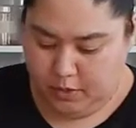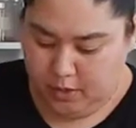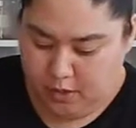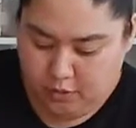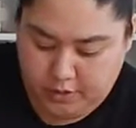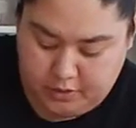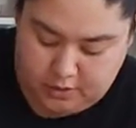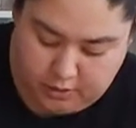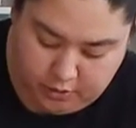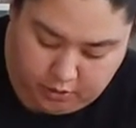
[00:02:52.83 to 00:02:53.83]
And this
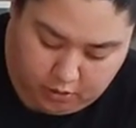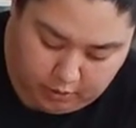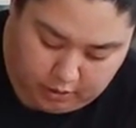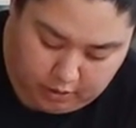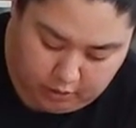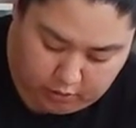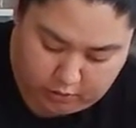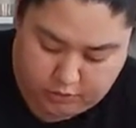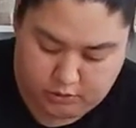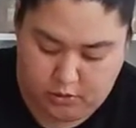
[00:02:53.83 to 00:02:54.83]
is going to go
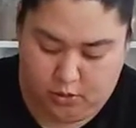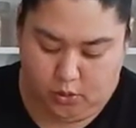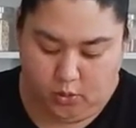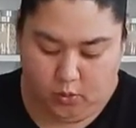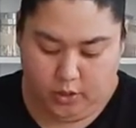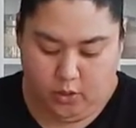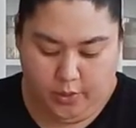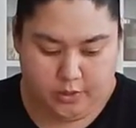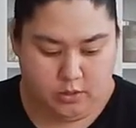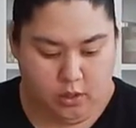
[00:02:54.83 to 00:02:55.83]
here. So we're
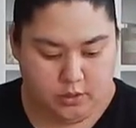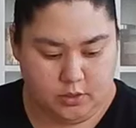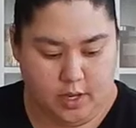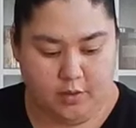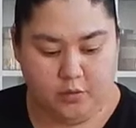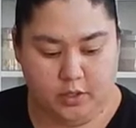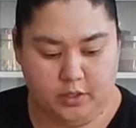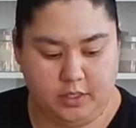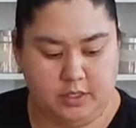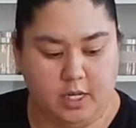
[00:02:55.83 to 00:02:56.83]
going to also have one
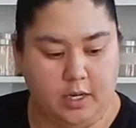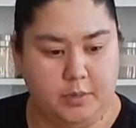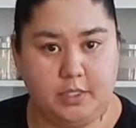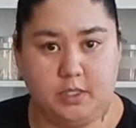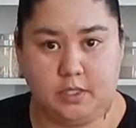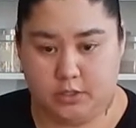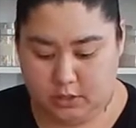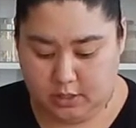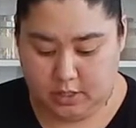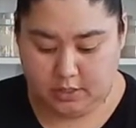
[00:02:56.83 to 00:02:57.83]
of these side pieces that
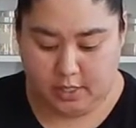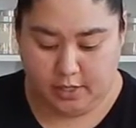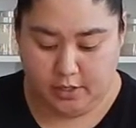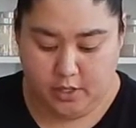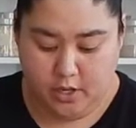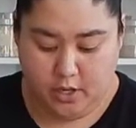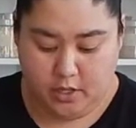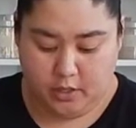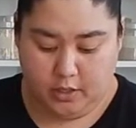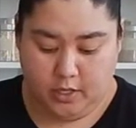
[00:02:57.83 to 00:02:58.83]
you set aside
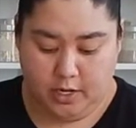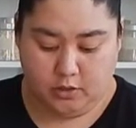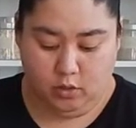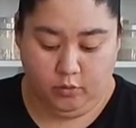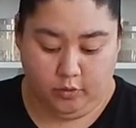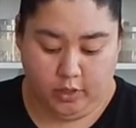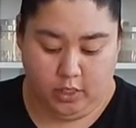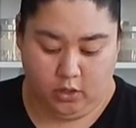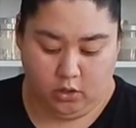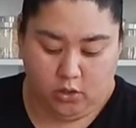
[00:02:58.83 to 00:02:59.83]
connect over
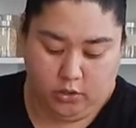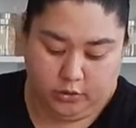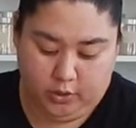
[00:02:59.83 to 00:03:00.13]
here.